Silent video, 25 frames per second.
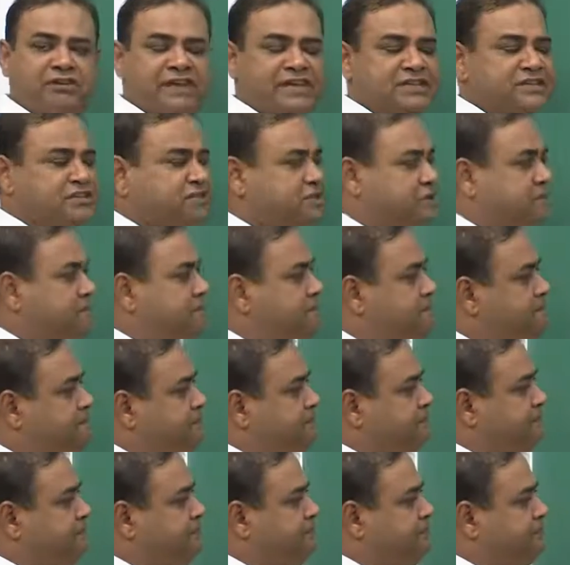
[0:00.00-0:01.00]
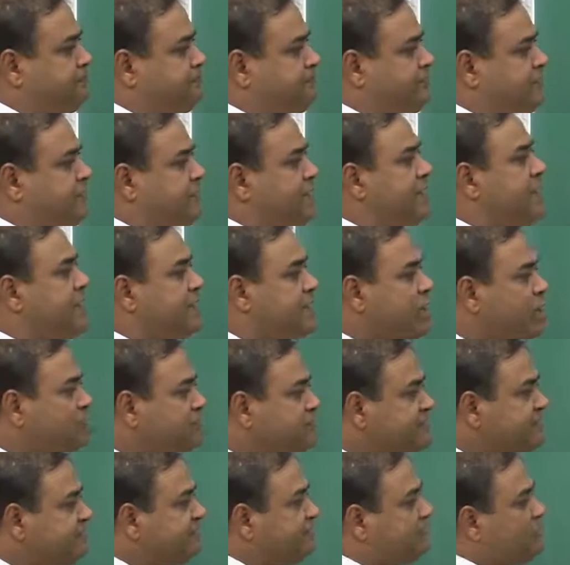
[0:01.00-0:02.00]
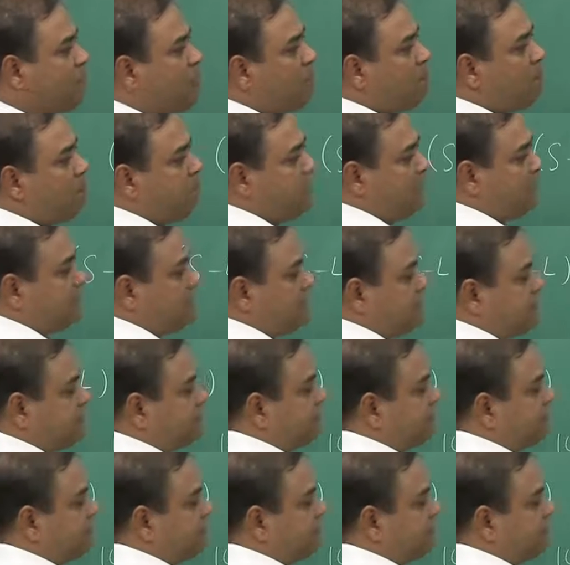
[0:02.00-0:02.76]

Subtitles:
range. Now, this completely